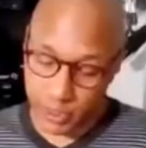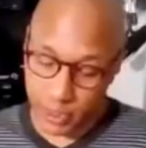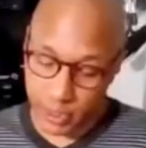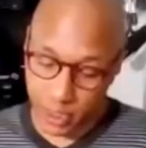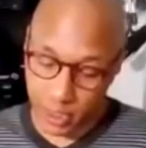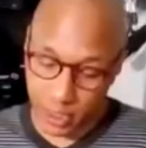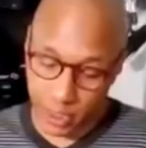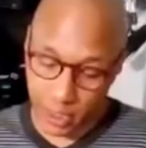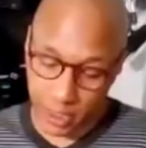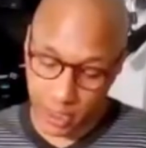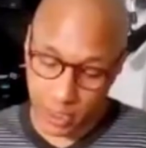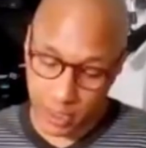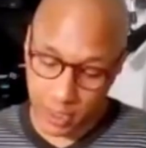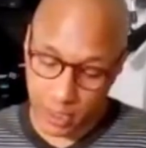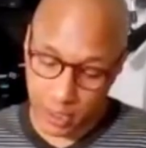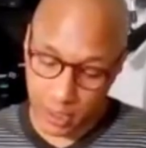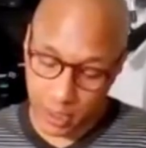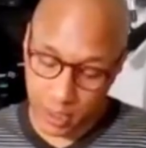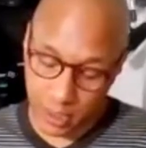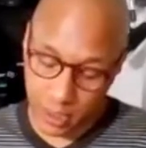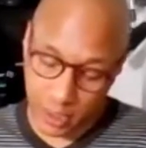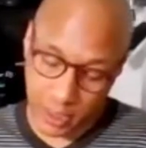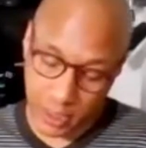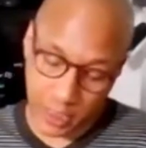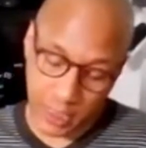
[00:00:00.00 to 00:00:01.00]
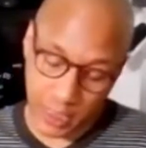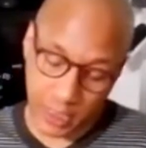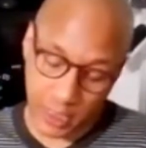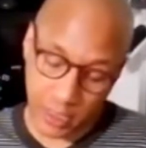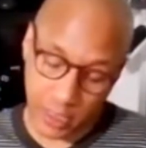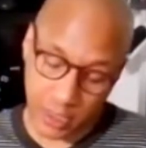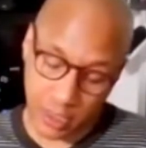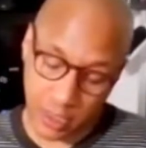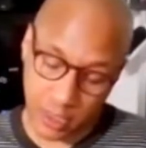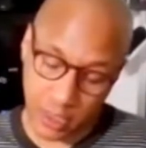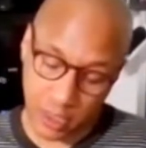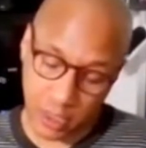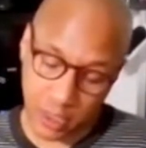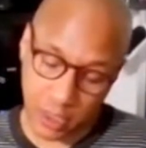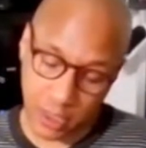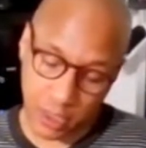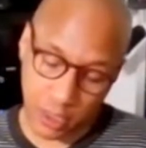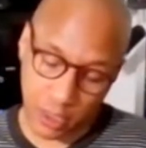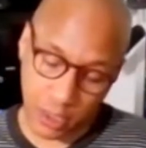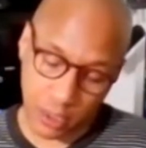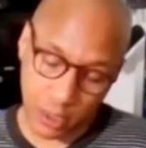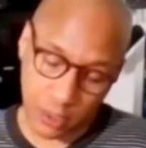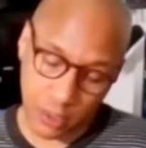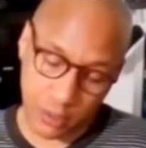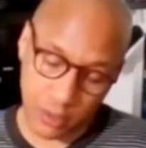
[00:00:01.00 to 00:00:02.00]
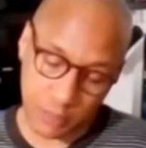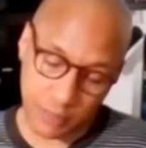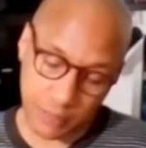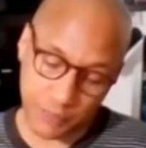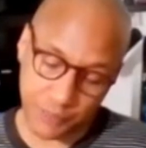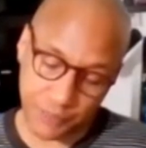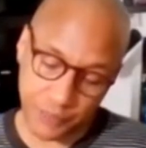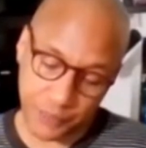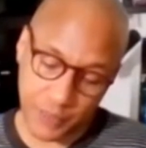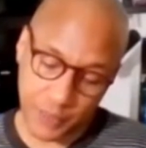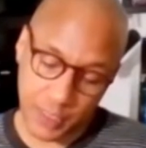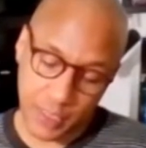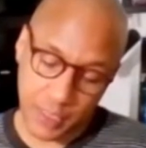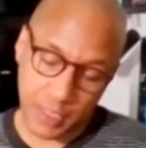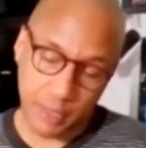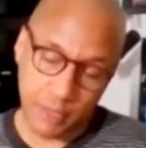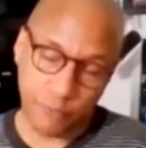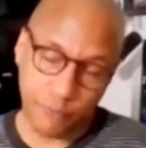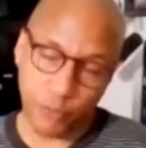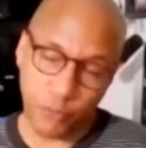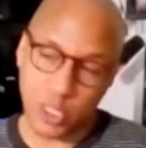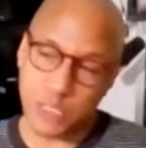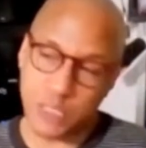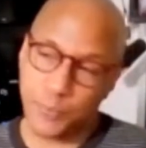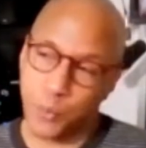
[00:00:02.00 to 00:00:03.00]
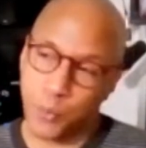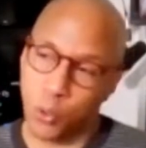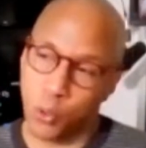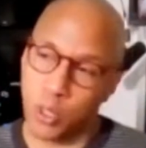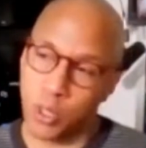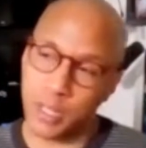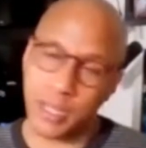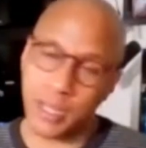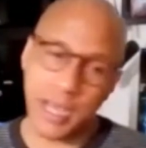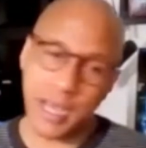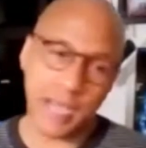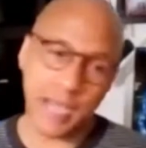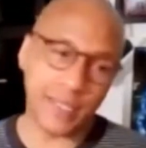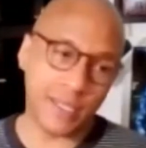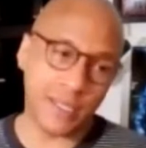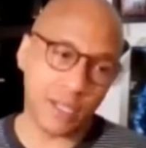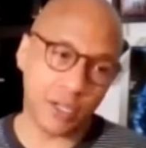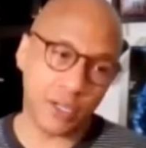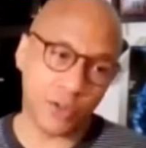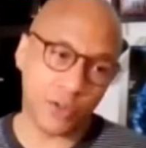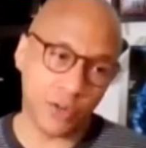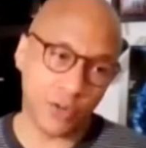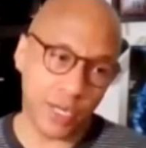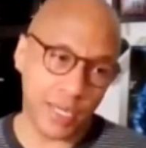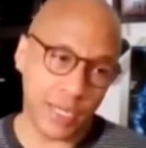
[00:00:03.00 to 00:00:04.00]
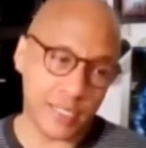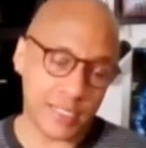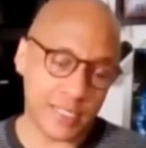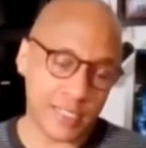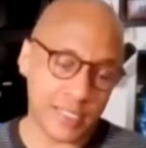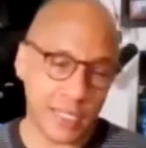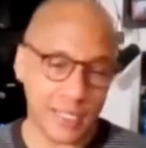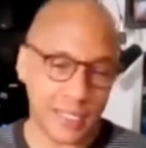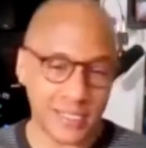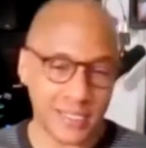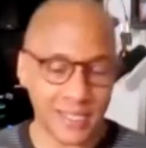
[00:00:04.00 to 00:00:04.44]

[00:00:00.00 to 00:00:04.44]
was there. And Fresh Porter got Young Crazy.